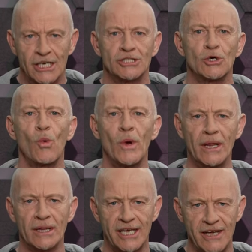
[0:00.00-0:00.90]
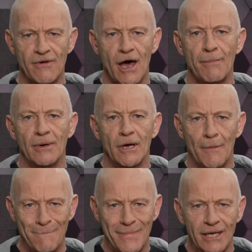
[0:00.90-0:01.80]
So we will give up a
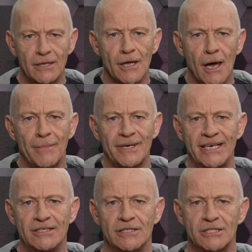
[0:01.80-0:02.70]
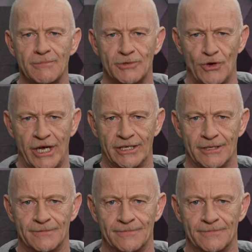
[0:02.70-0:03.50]
build-up in the substrate.